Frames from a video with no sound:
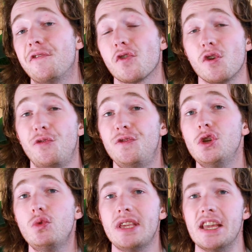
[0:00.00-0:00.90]
for a
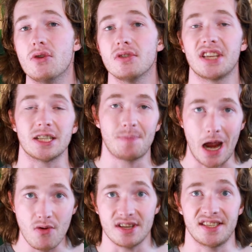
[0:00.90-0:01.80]
few years as
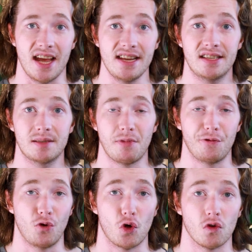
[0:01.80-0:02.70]
parasites
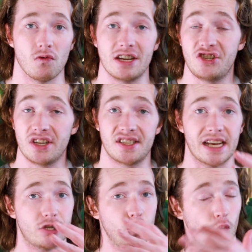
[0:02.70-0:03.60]
before reaching
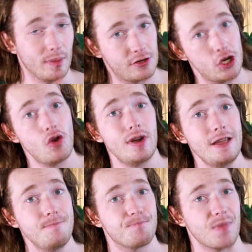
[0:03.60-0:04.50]
sexual
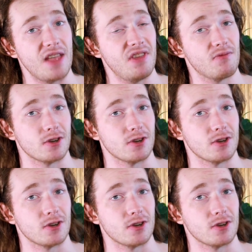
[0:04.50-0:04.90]
maturity and then